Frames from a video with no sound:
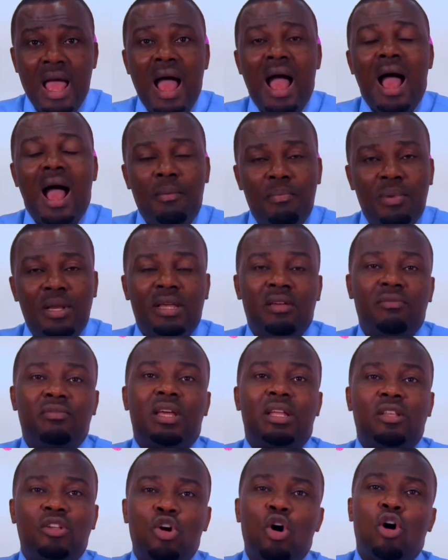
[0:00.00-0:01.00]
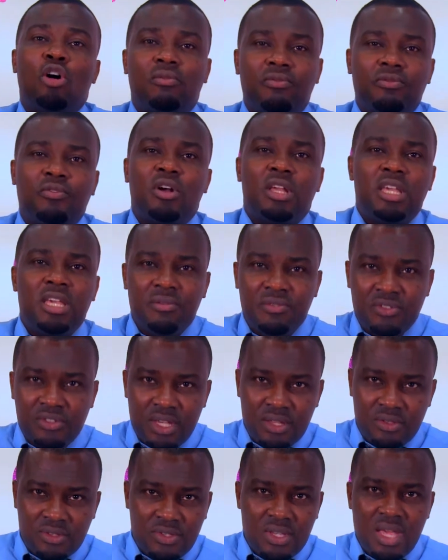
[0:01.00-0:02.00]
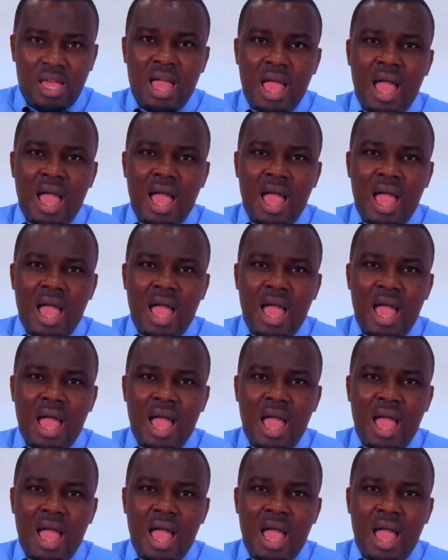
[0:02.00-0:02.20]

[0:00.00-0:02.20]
I believe that God forgives sins